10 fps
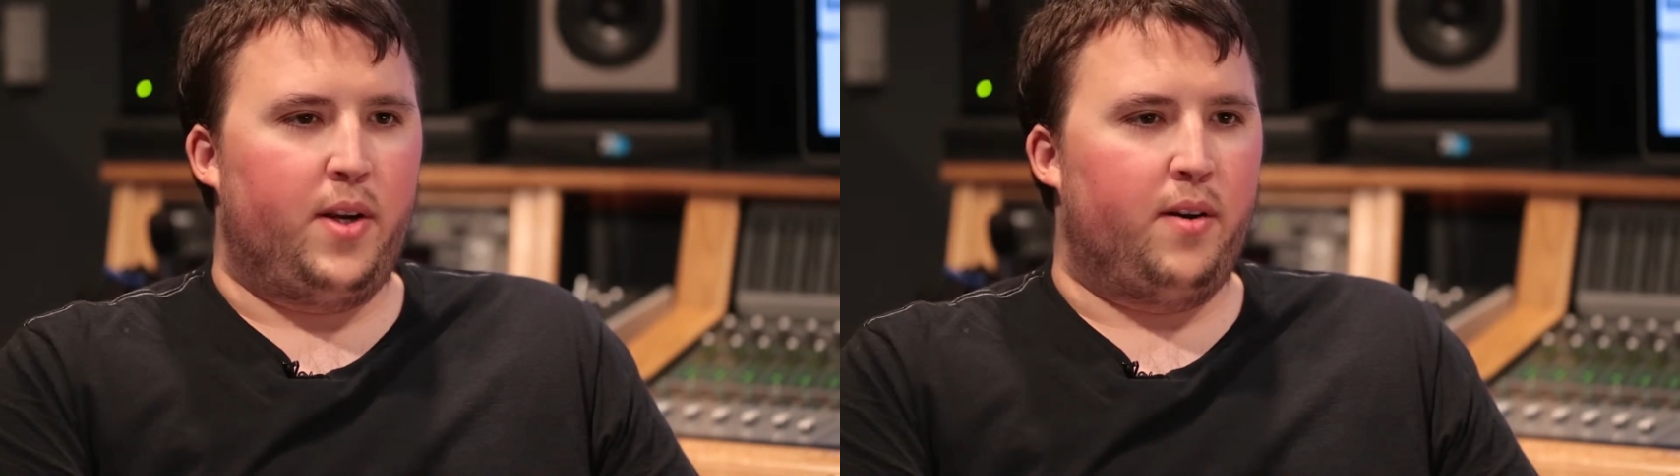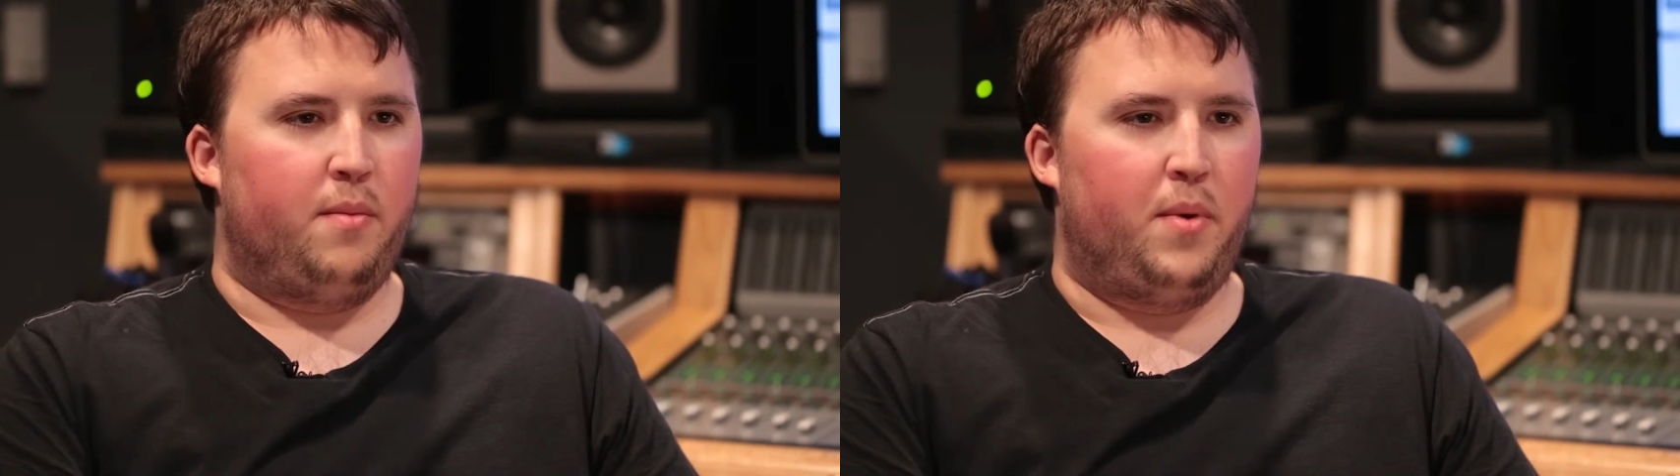
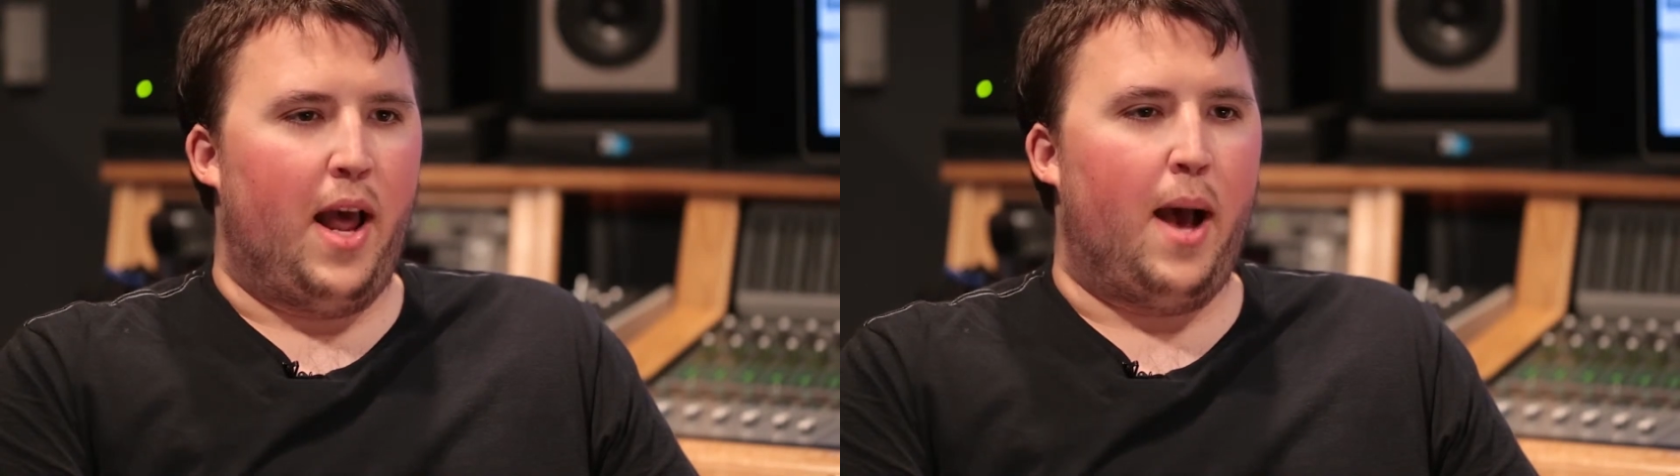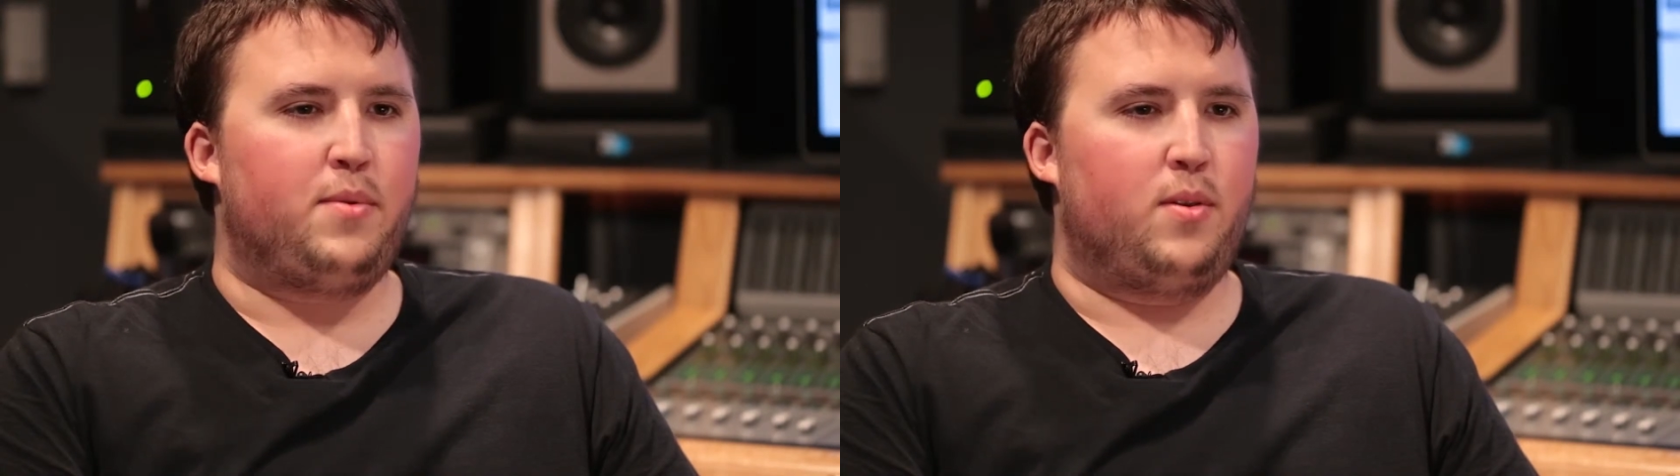here and been
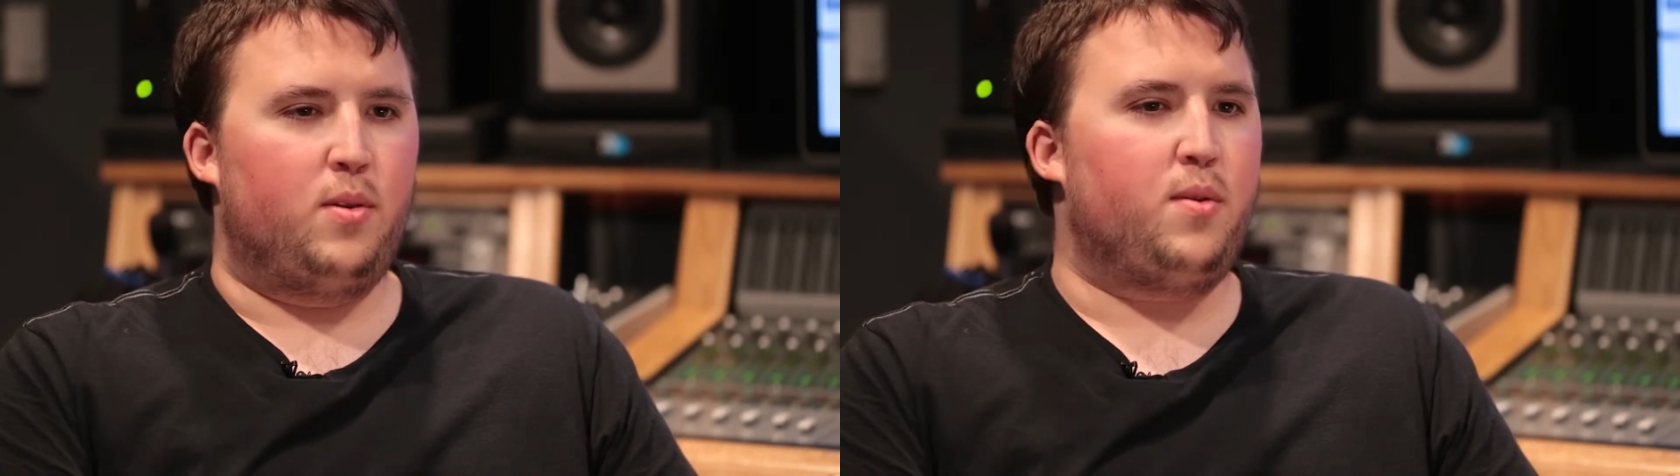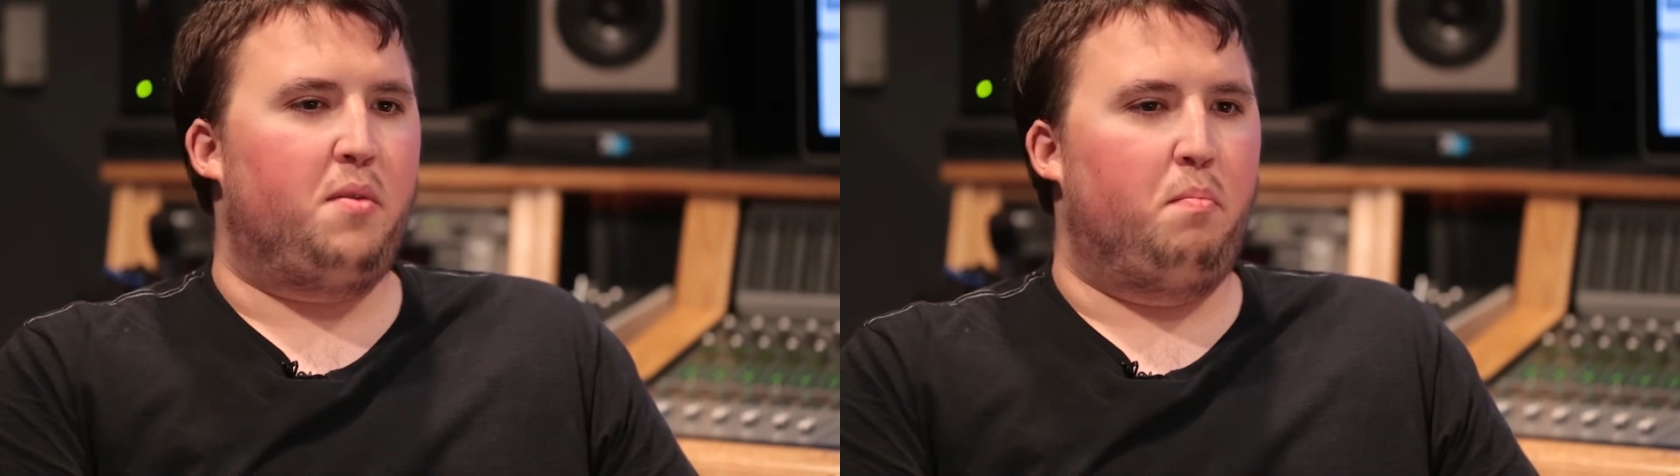
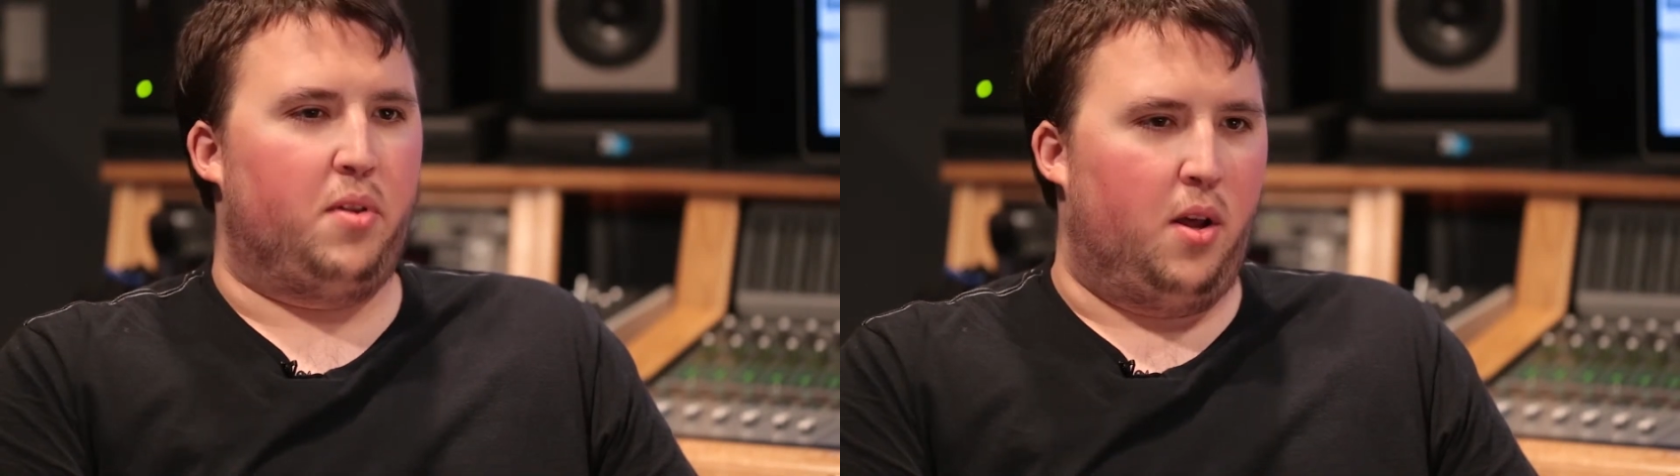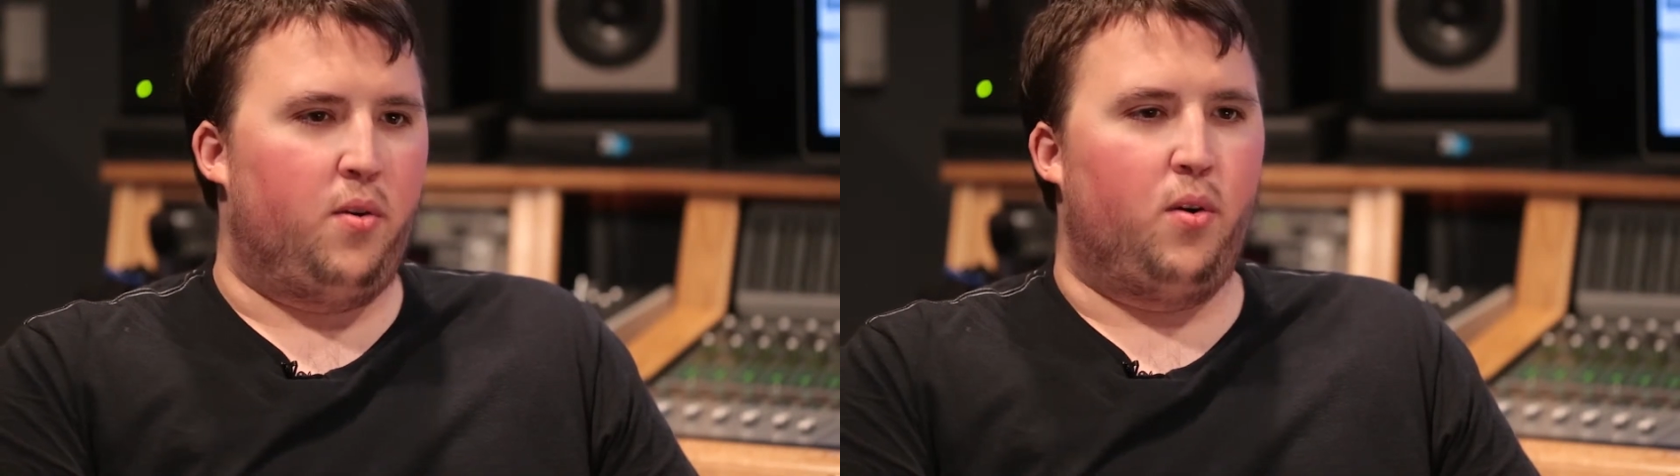absolutely
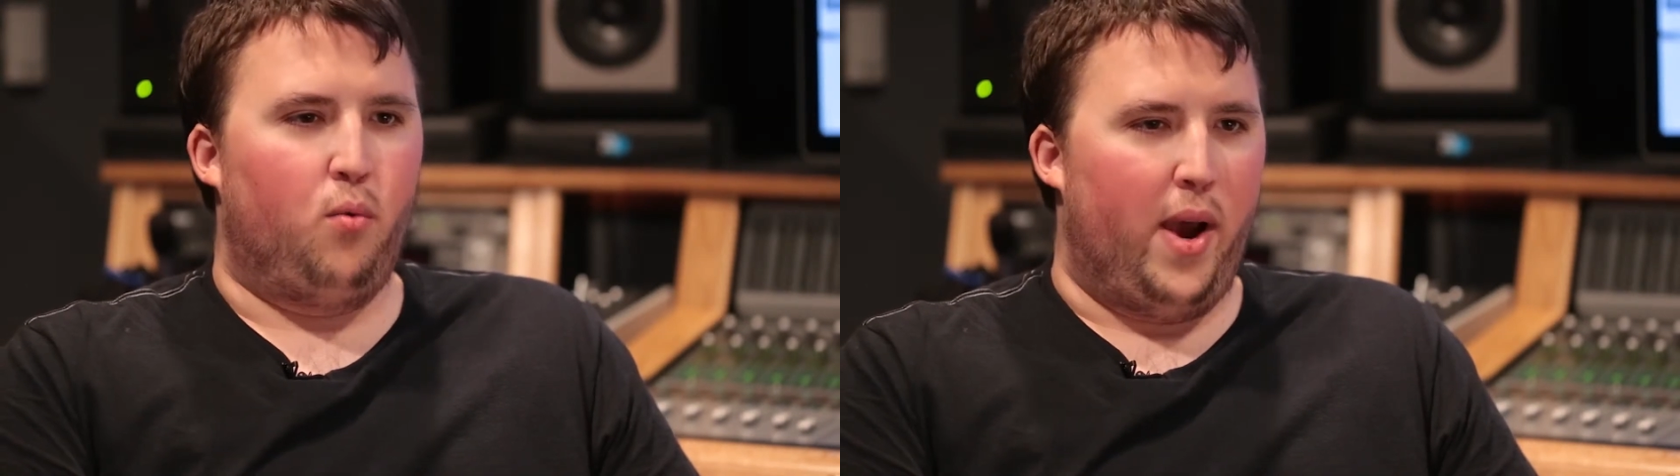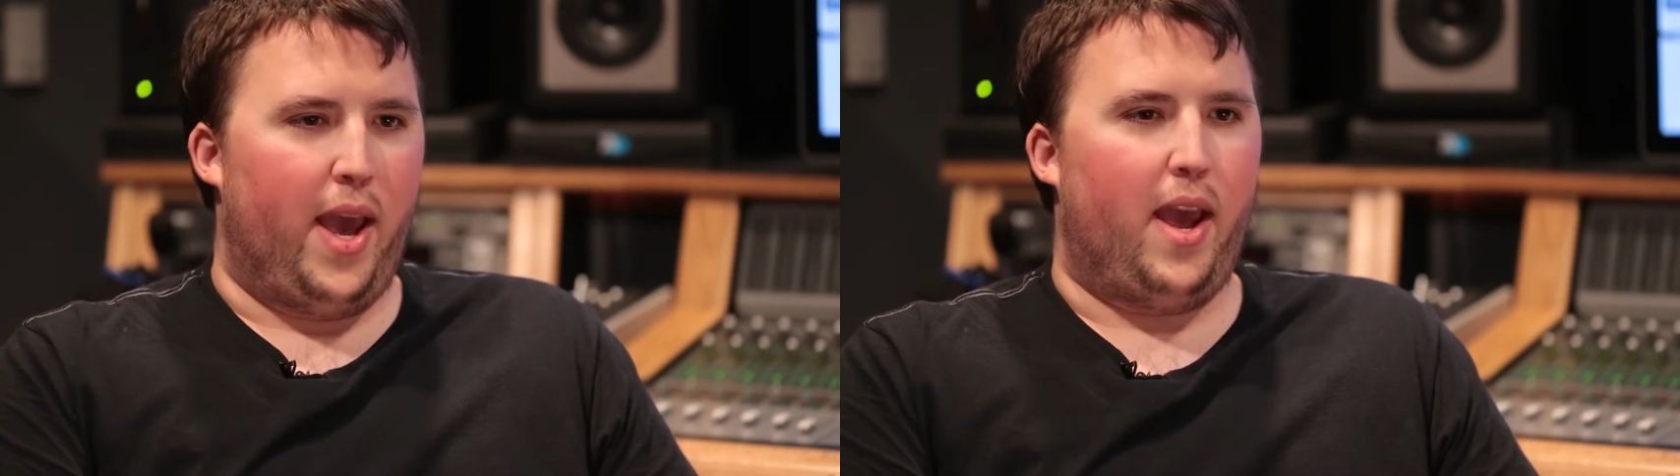blown
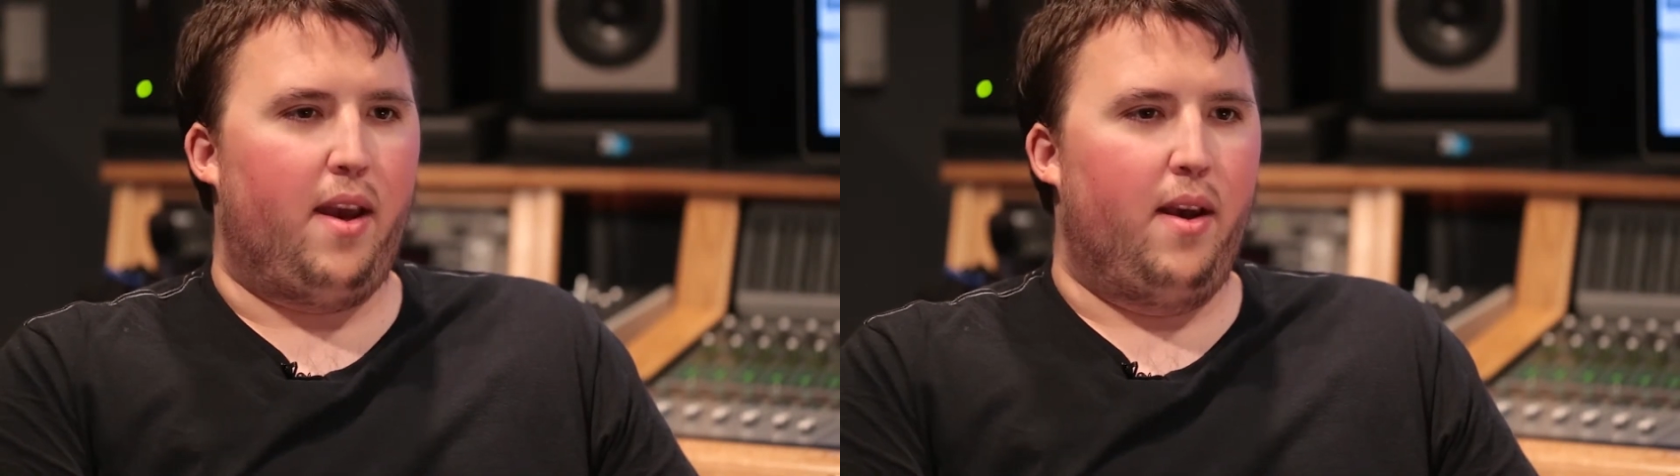away